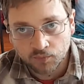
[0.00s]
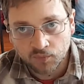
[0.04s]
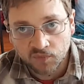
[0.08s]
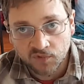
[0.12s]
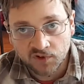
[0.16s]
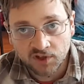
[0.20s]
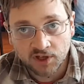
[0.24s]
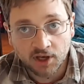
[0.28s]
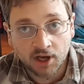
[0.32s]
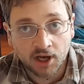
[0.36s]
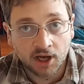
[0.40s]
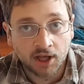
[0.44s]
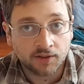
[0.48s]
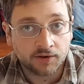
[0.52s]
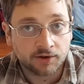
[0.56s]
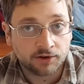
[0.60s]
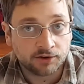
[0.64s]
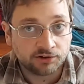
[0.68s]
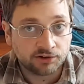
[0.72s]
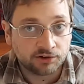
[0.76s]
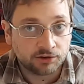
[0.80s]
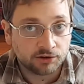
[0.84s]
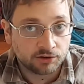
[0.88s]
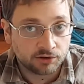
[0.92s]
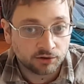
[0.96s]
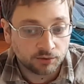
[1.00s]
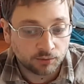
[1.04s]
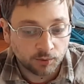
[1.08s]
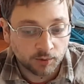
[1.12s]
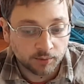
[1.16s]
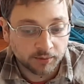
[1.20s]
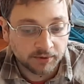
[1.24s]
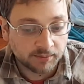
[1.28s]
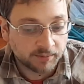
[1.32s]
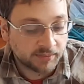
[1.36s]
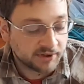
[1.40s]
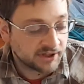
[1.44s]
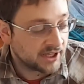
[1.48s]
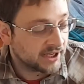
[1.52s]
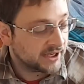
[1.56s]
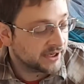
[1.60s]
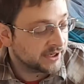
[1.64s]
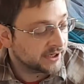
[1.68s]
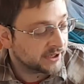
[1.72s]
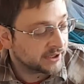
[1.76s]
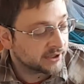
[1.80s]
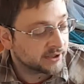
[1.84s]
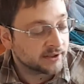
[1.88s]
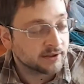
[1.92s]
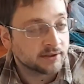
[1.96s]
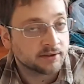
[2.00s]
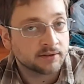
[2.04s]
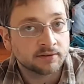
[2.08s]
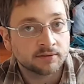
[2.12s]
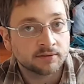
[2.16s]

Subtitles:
The other student will be playing.